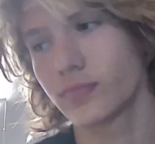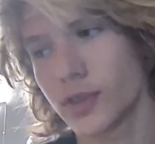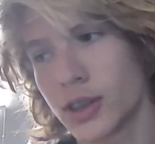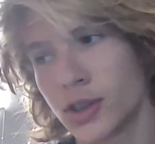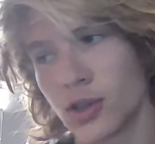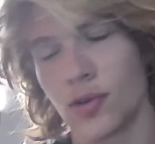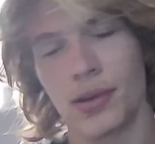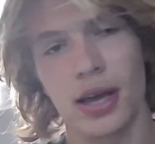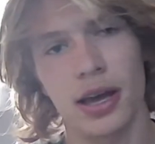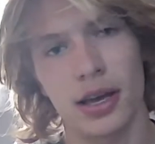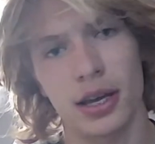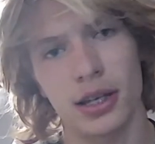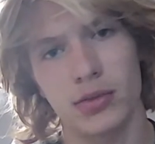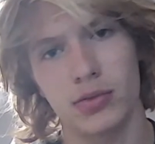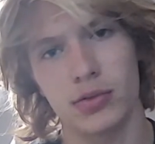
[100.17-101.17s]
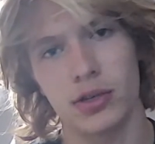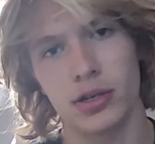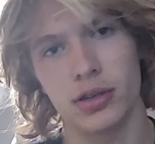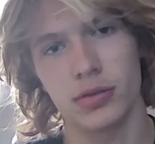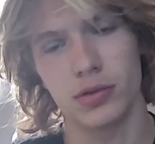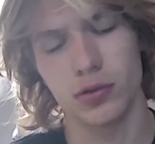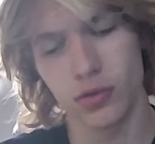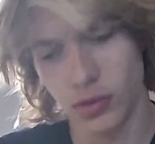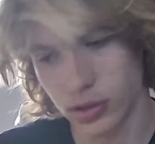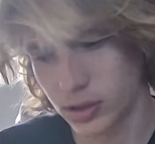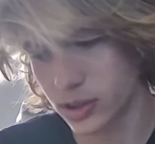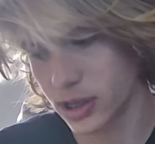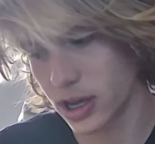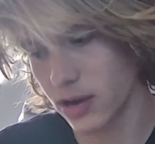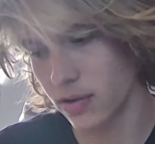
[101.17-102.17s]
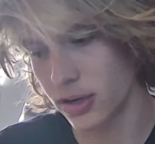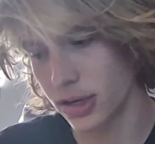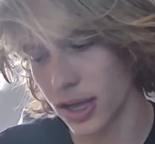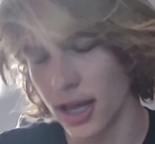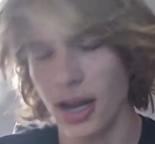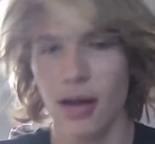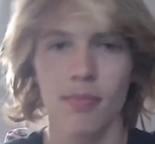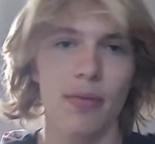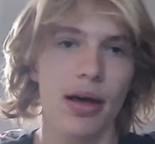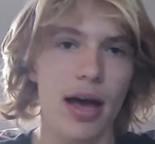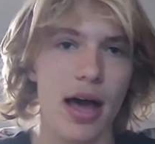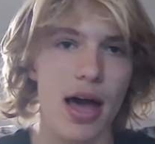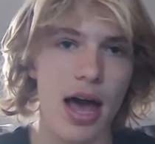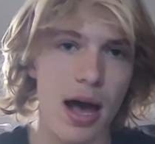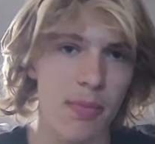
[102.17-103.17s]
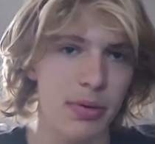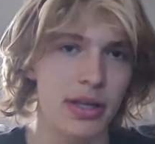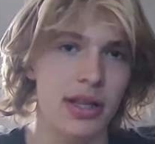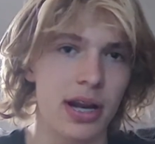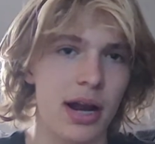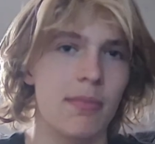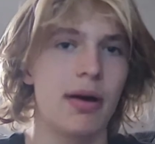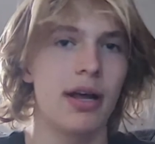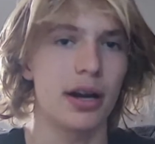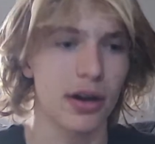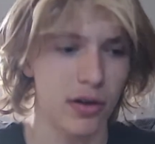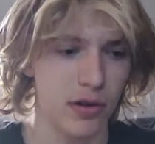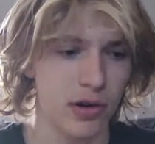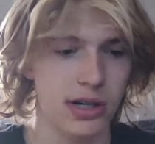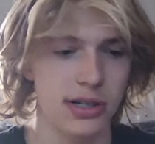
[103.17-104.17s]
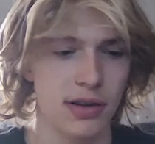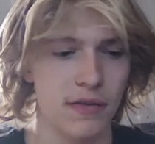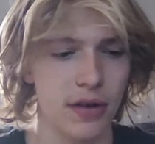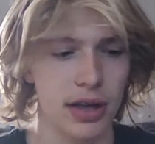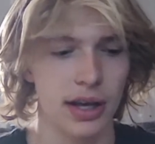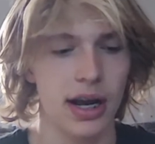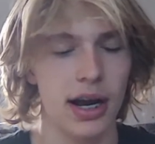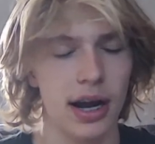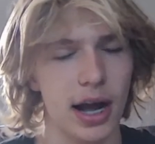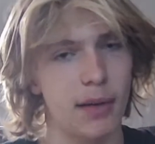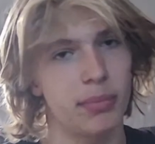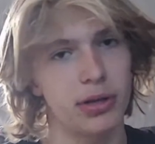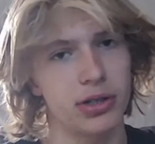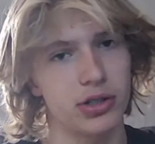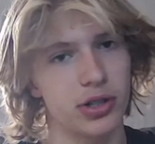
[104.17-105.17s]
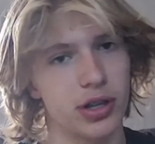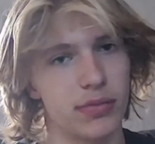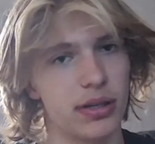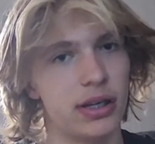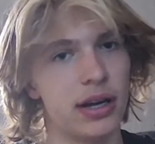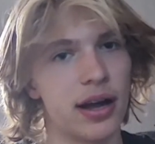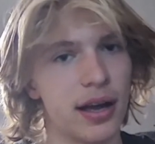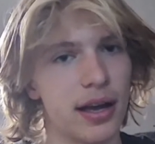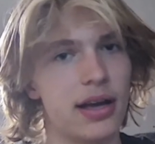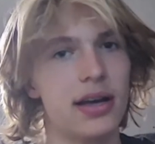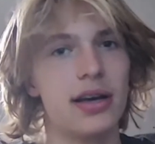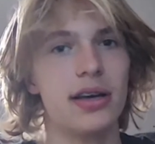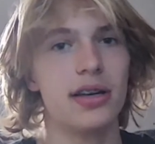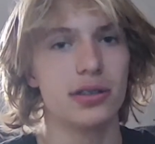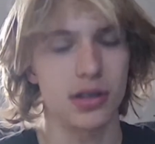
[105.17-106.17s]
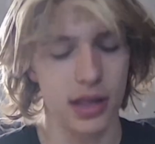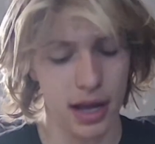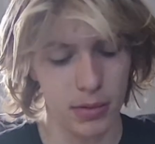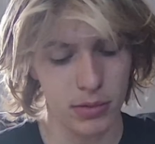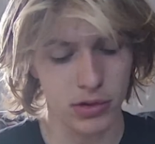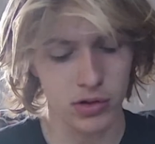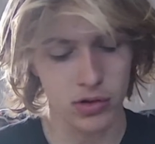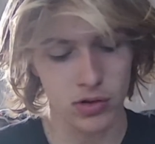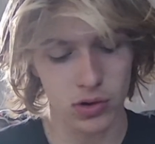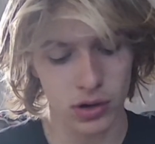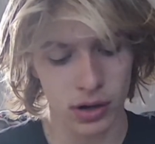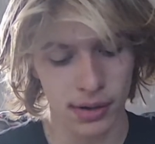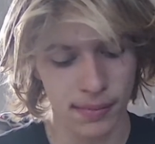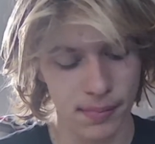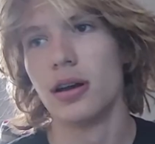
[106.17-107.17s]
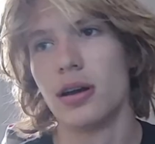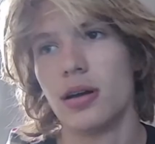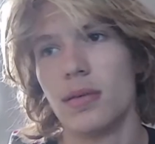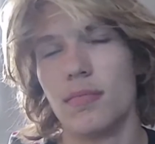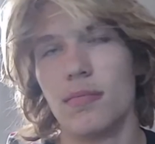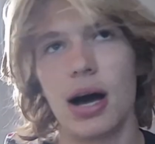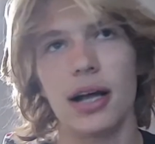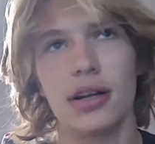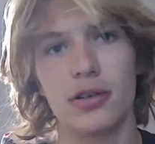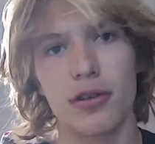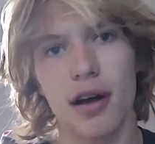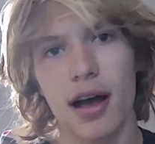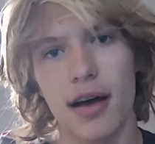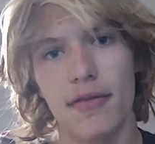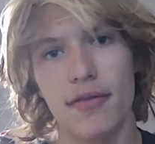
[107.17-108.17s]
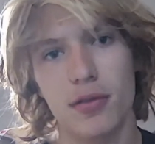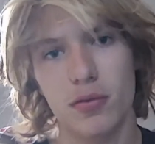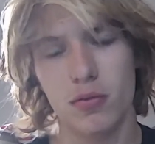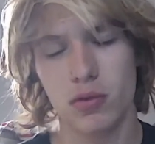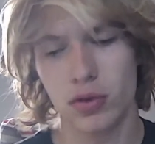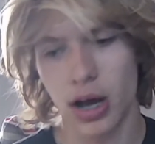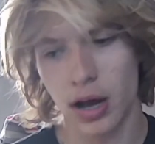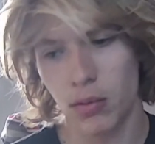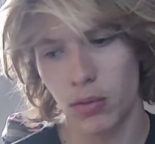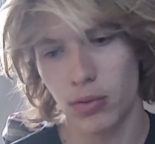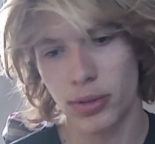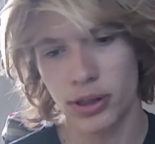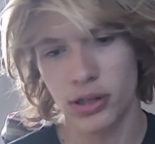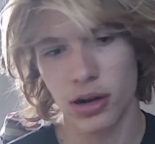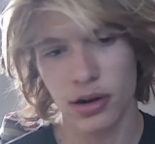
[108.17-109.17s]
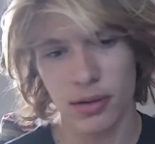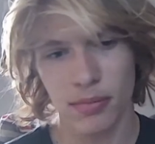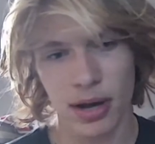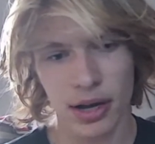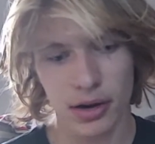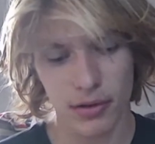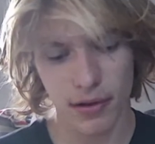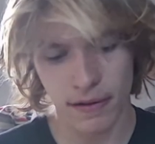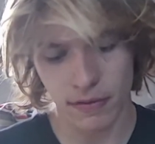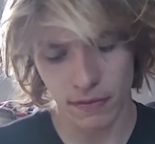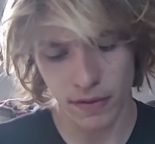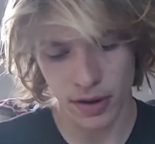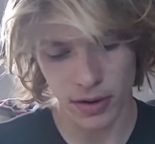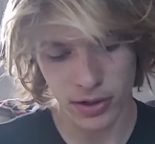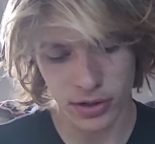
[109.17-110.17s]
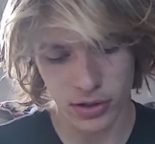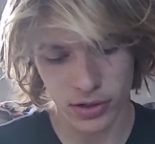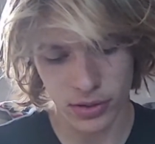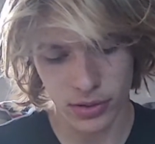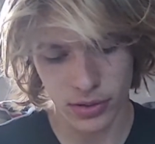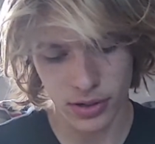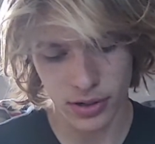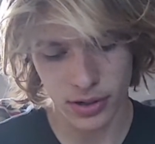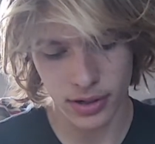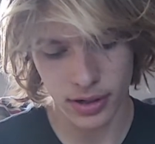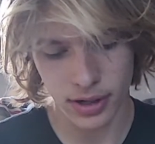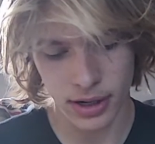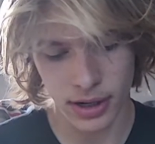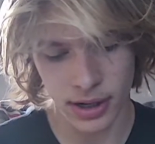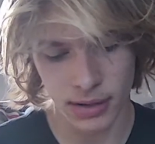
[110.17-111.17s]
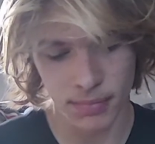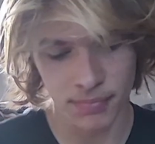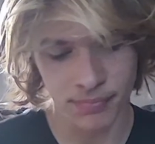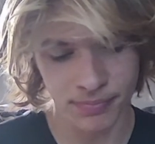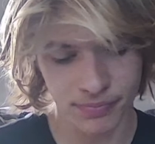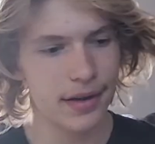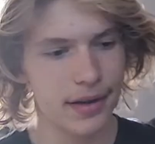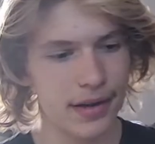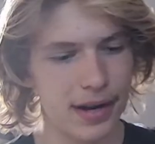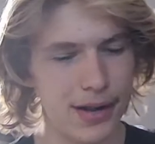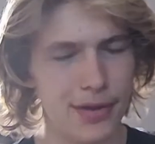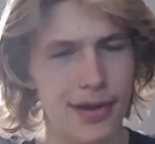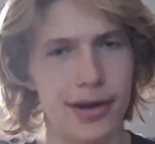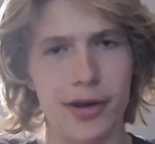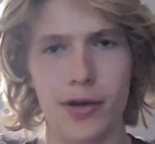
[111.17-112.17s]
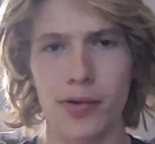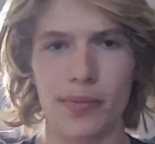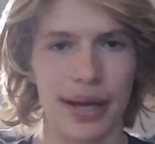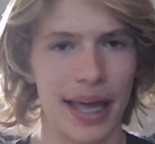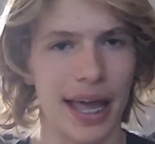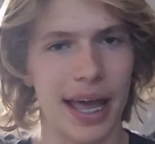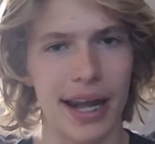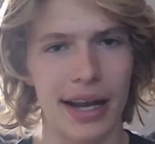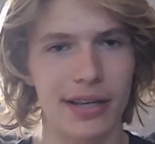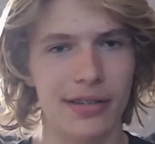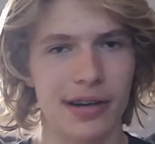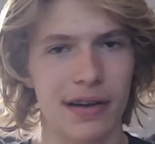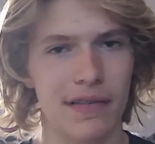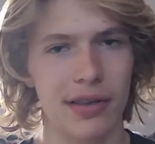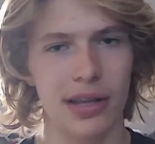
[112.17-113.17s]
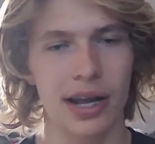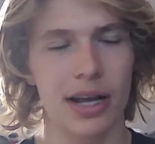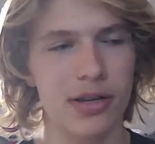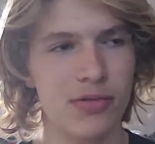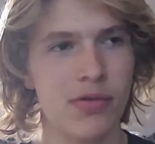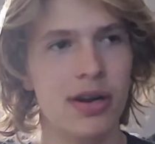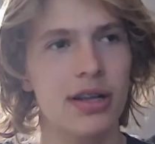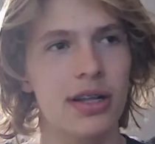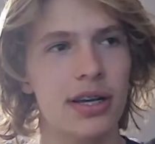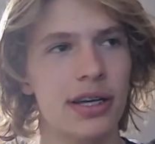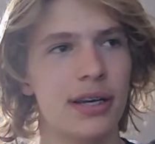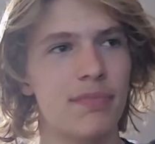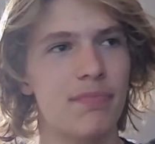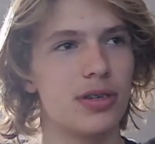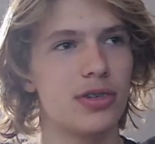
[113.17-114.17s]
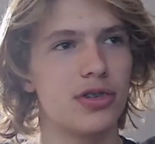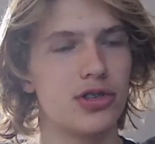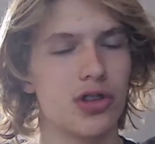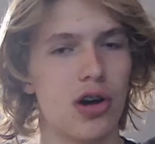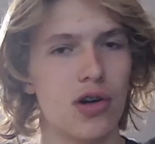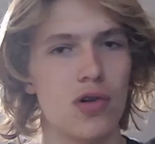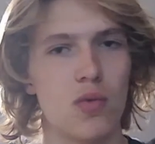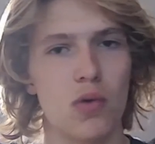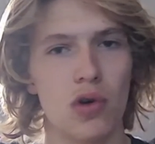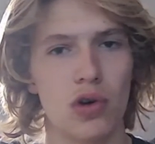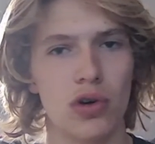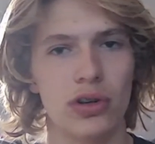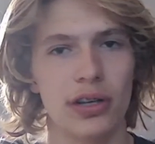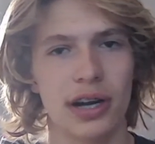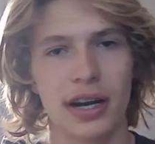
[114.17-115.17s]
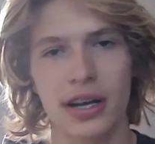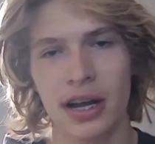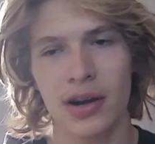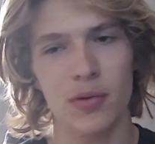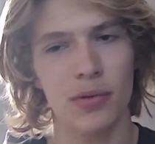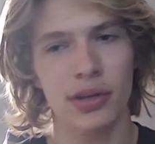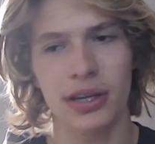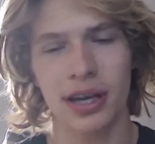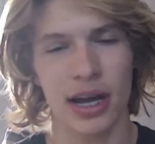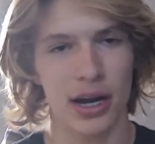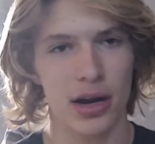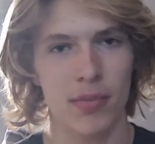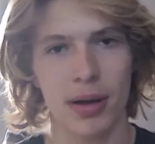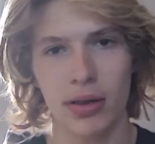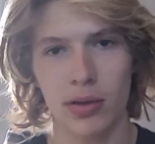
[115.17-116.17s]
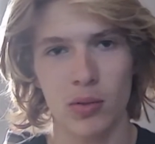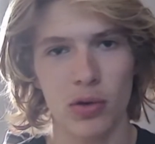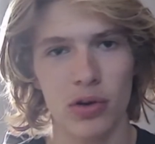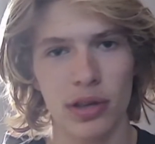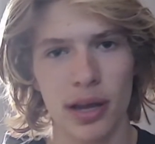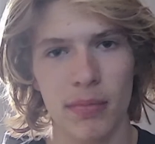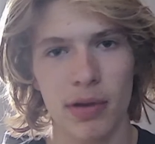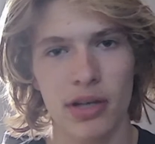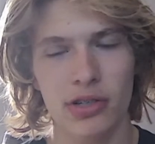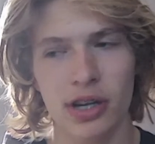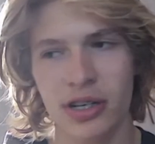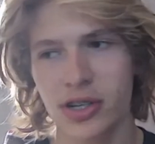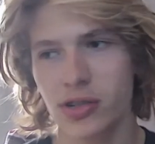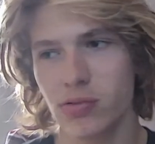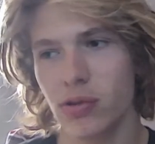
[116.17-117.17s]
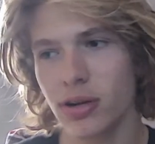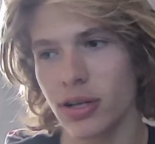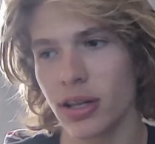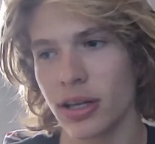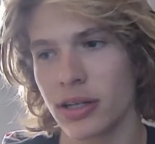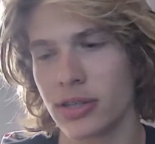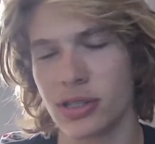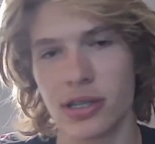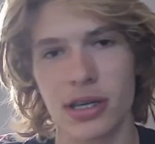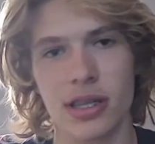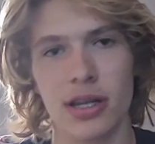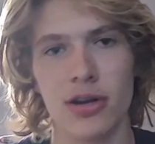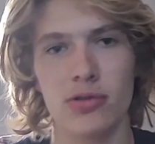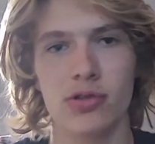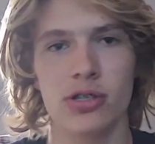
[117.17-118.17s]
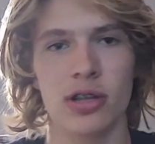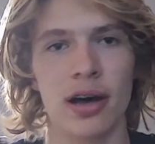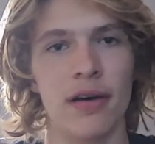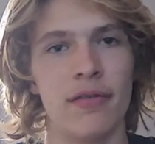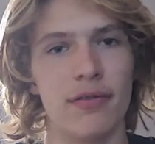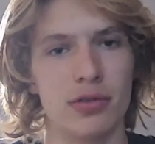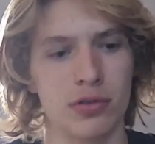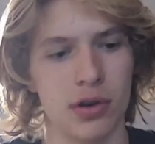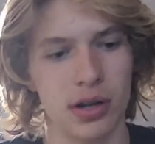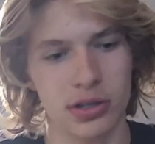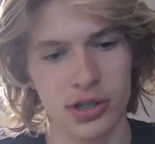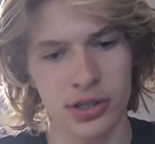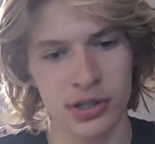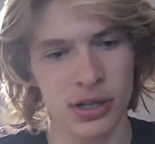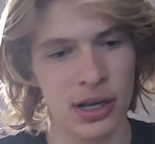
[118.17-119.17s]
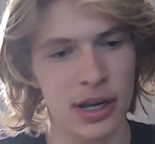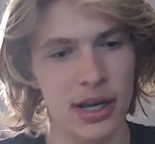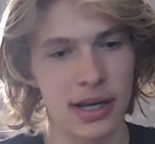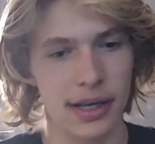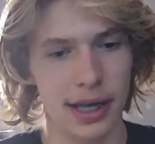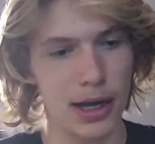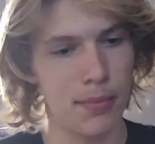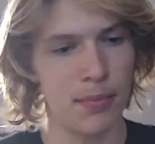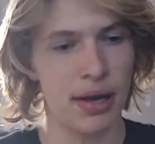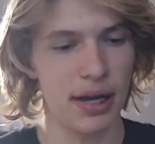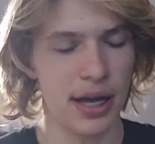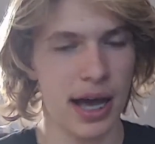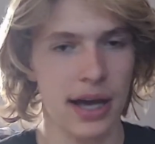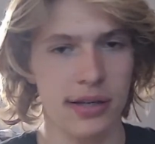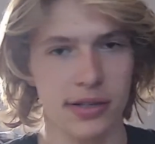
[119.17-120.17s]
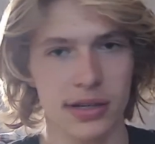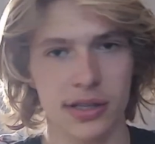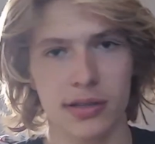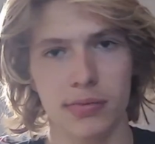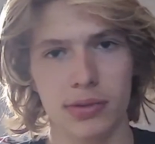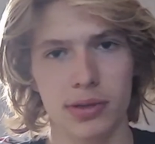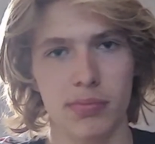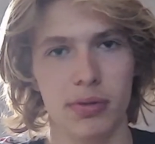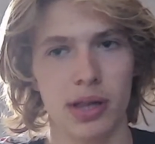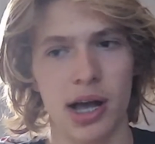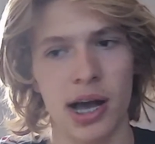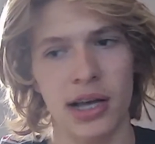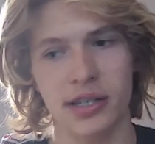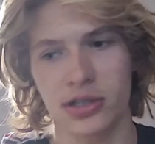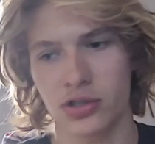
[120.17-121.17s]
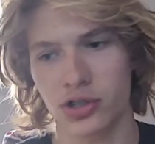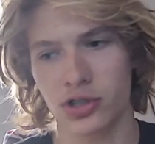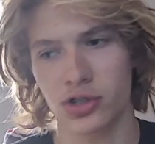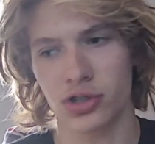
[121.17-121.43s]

So yeah, it gets really scary. And I'm happy that I made it across. I feel like I accomplished something. So that was cool. Minecraft, I will be starting Minecraft very soon. You know, the new mechanics and everything. I just want to like start a world, and I don't really care about the world that much. I just want to like see the new stuff. So I'll just get a pickaxe, get some supplies, and just